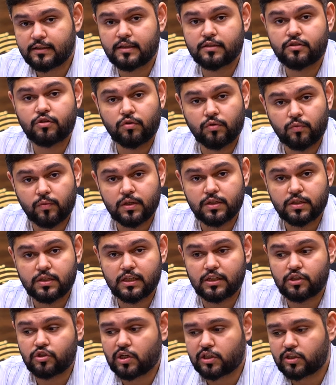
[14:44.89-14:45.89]
the
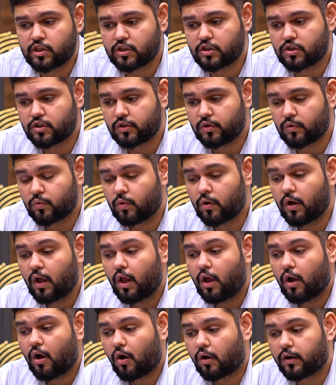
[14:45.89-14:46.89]
university judges you
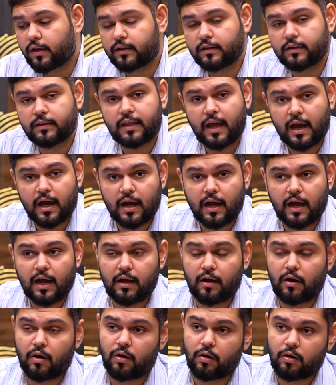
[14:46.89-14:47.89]
on
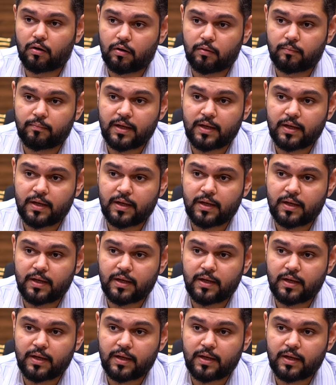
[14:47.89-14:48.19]
the